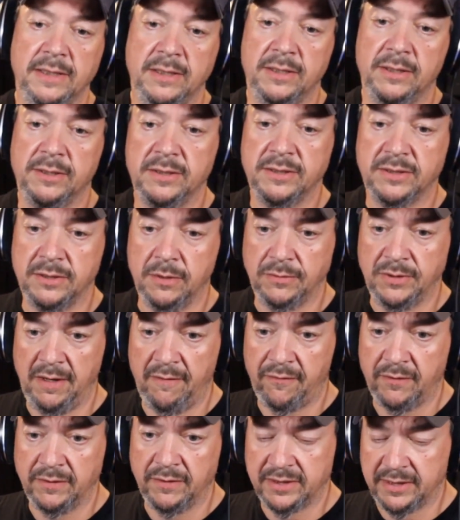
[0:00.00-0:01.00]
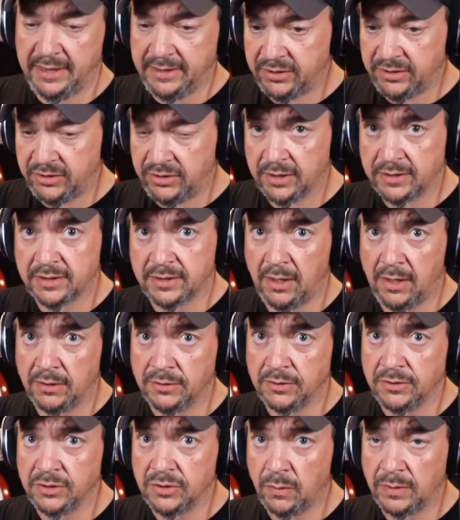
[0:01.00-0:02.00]
there is no difference. It's just
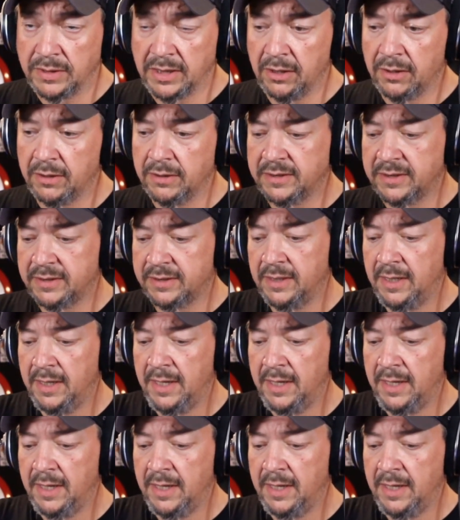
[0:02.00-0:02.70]
120 hertz.